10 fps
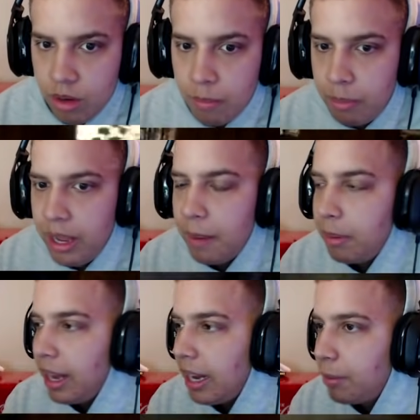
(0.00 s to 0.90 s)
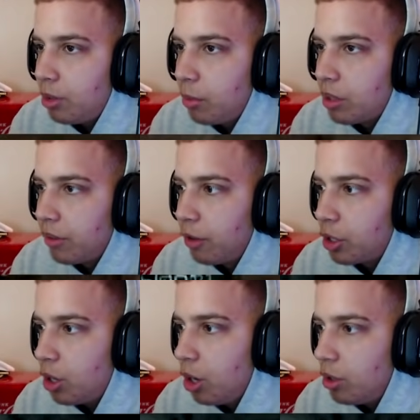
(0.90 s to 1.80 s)
yeah, Black Ops 3 was the
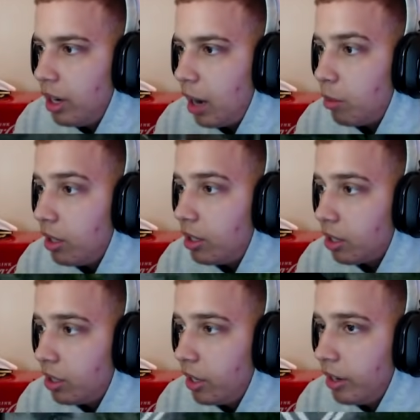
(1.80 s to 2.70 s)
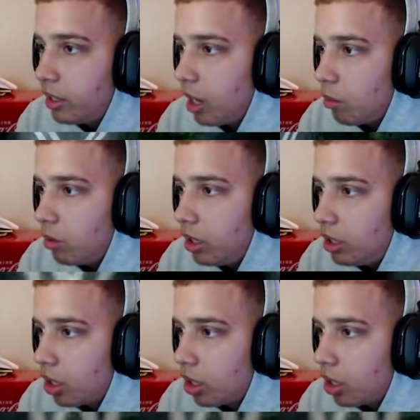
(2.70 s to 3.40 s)
first Call of Duty I really took serious that really took